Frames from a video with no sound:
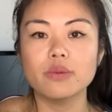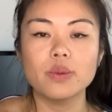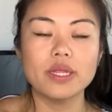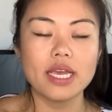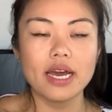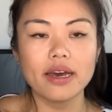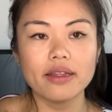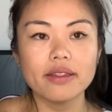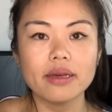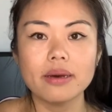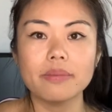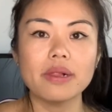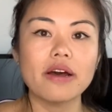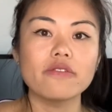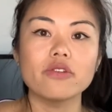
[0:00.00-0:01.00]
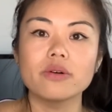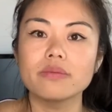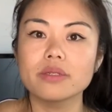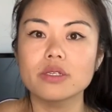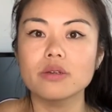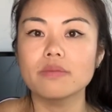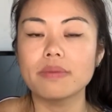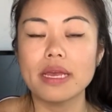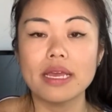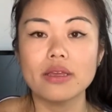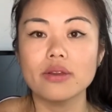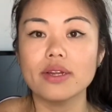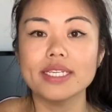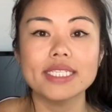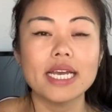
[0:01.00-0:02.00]
with the other platforms, could be, you
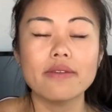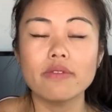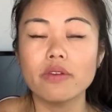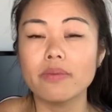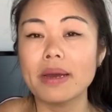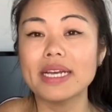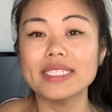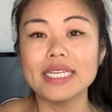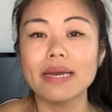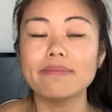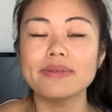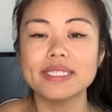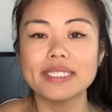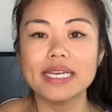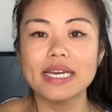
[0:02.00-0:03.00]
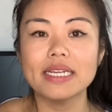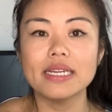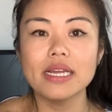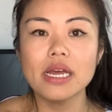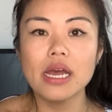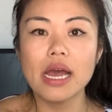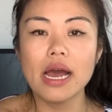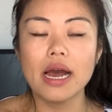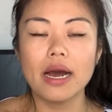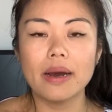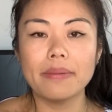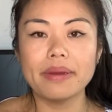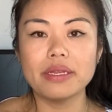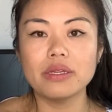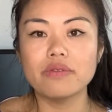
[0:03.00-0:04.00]
know, saving about 10%.
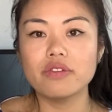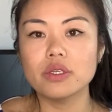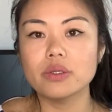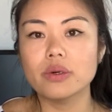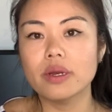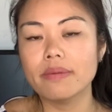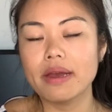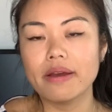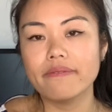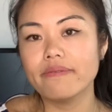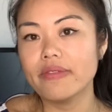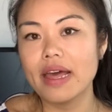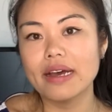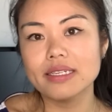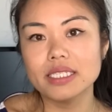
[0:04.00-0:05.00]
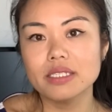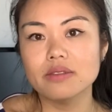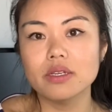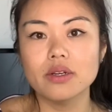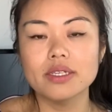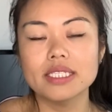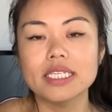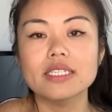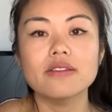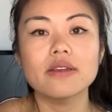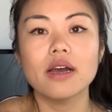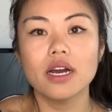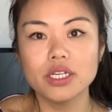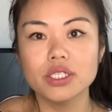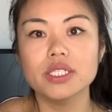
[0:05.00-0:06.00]
And if you're talking about thousands of dollars, that's
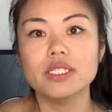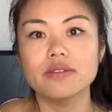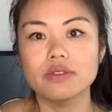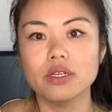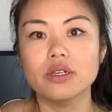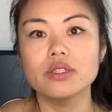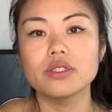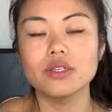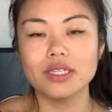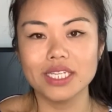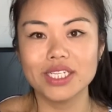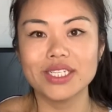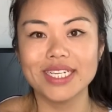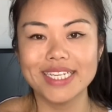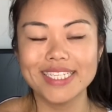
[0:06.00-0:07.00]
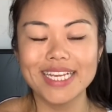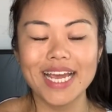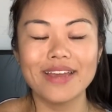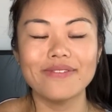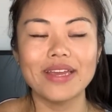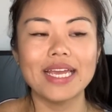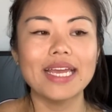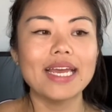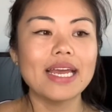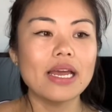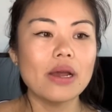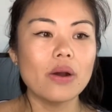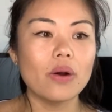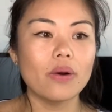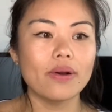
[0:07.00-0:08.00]
hundreds of dollars you're literally saving
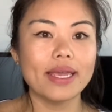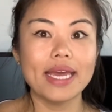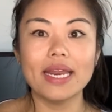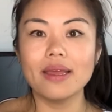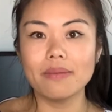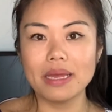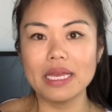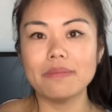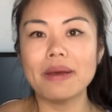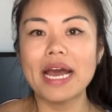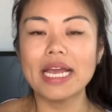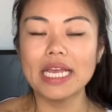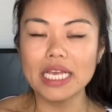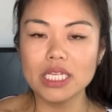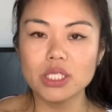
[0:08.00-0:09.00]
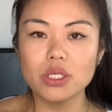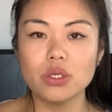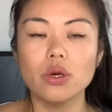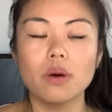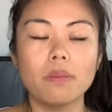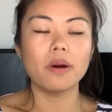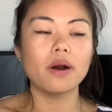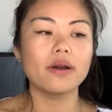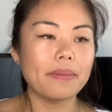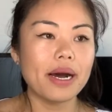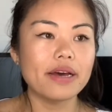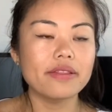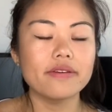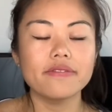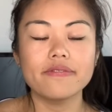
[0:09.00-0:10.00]
or getting it back into your pocket.
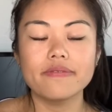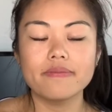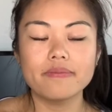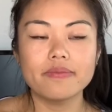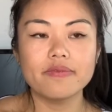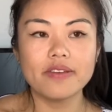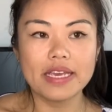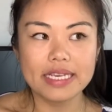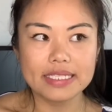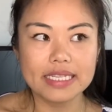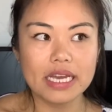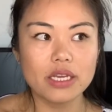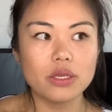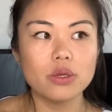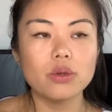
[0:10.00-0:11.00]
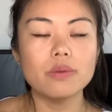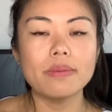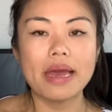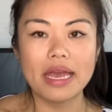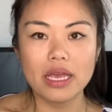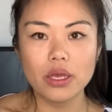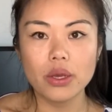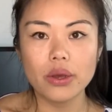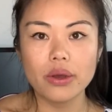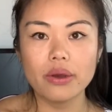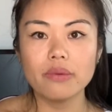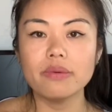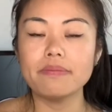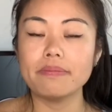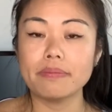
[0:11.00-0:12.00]
Other fees that you may incur
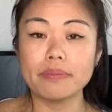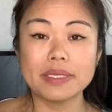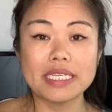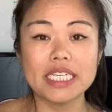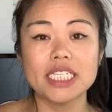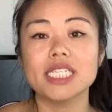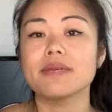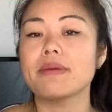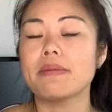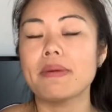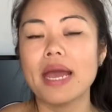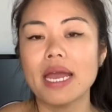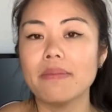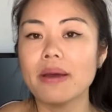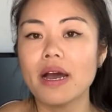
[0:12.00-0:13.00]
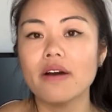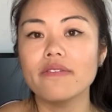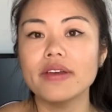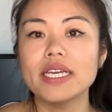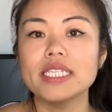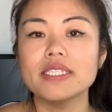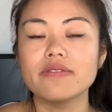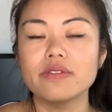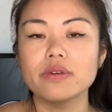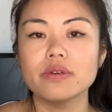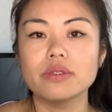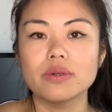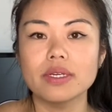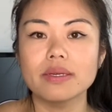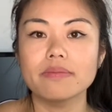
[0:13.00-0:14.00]
would potentially be PayPal fees if you're
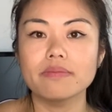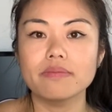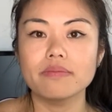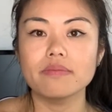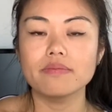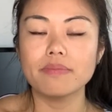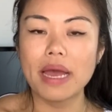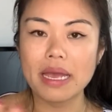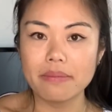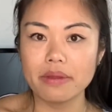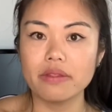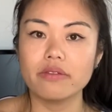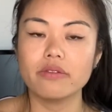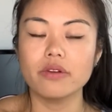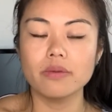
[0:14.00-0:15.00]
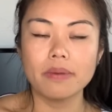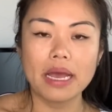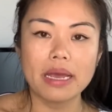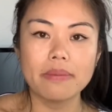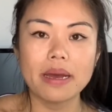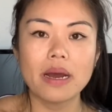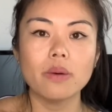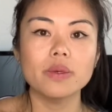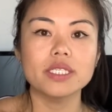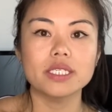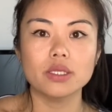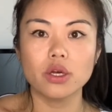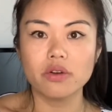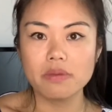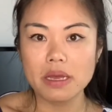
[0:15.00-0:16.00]
doing payment through PayPal, which a
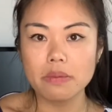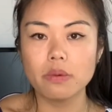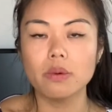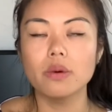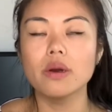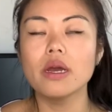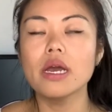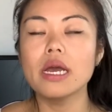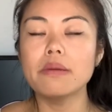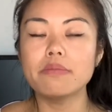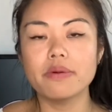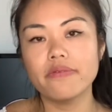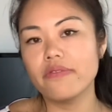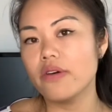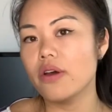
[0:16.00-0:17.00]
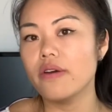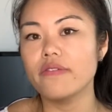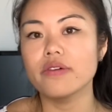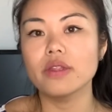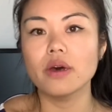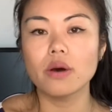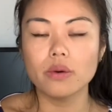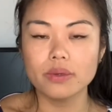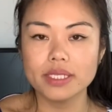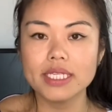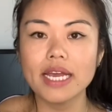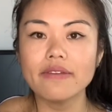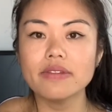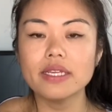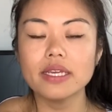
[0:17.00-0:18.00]
lot of people prefer for the whole
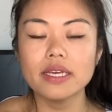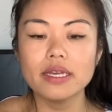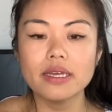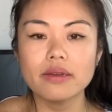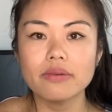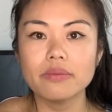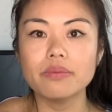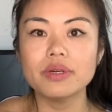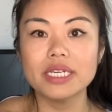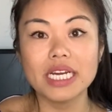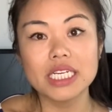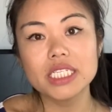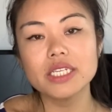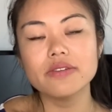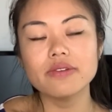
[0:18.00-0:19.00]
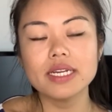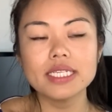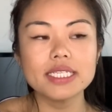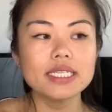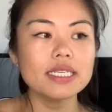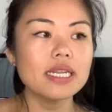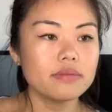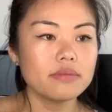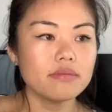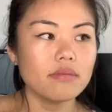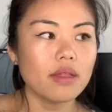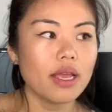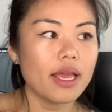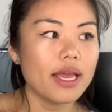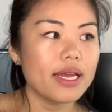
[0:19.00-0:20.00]
safety protection reason,
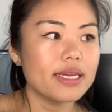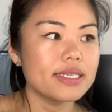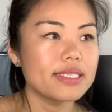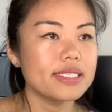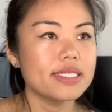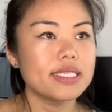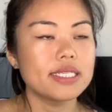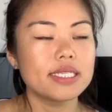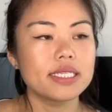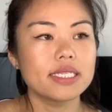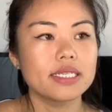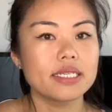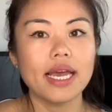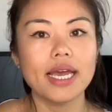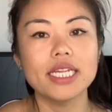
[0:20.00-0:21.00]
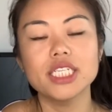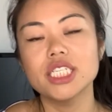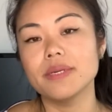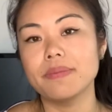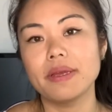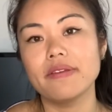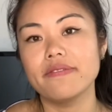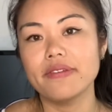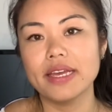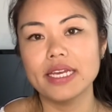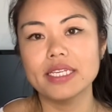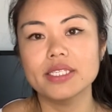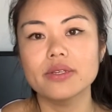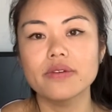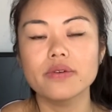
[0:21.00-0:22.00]
and shipping
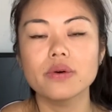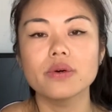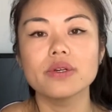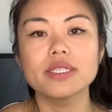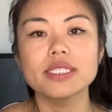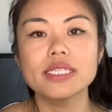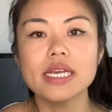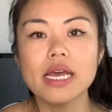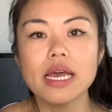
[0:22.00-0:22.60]
fees. So of course,